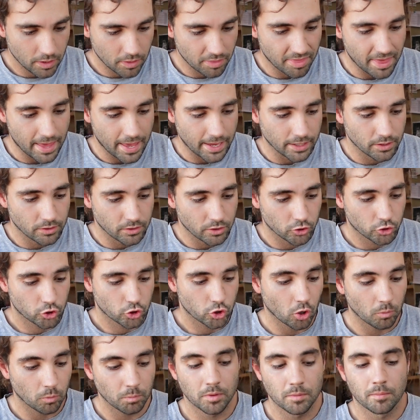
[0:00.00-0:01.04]
then
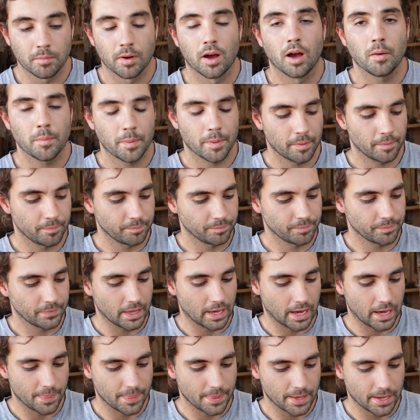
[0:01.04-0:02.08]
chopped them up
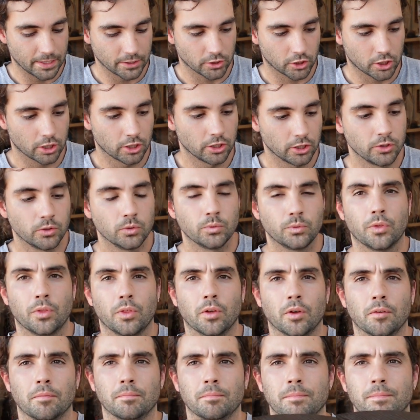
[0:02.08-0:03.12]
and then glued
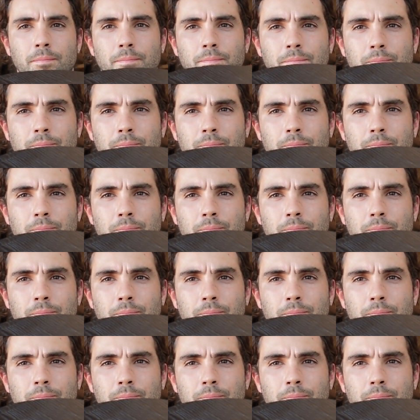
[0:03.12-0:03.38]
them